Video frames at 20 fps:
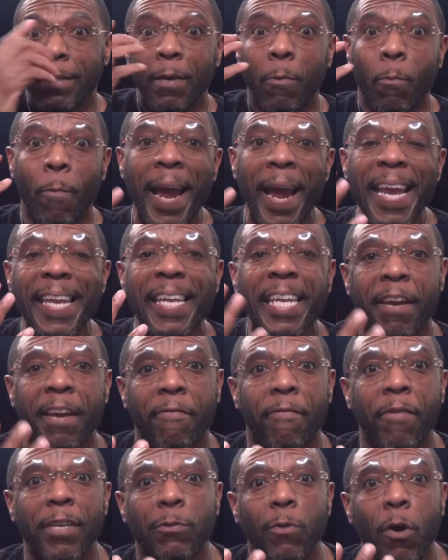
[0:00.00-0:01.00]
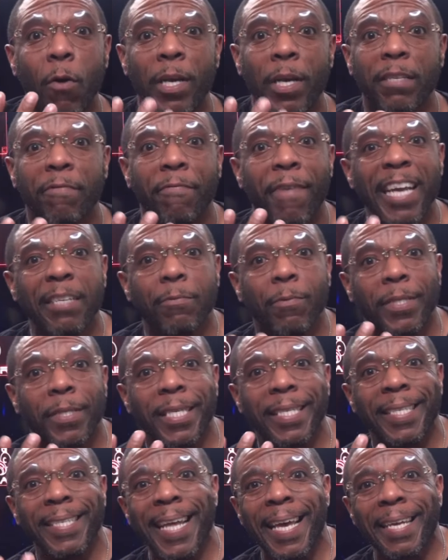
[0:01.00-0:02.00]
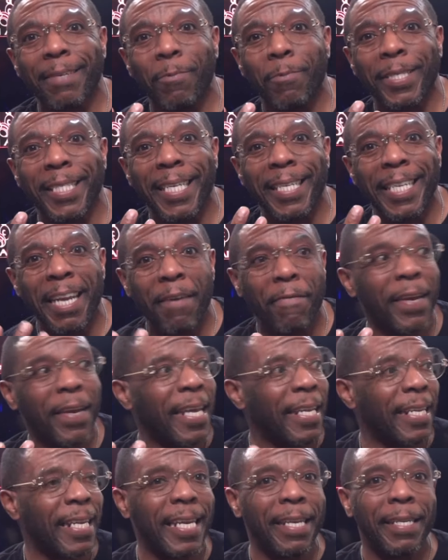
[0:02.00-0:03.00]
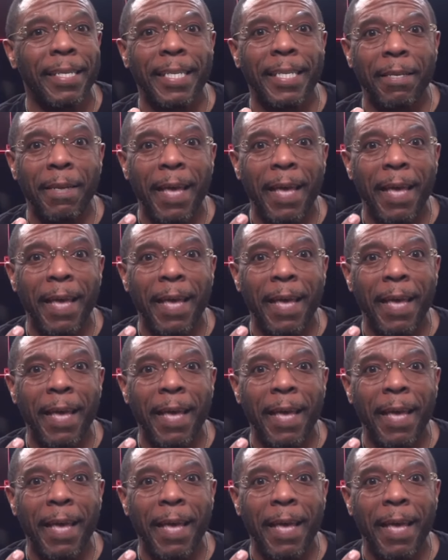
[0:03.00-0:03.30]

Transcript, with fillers: the weight difference on his face was was significantly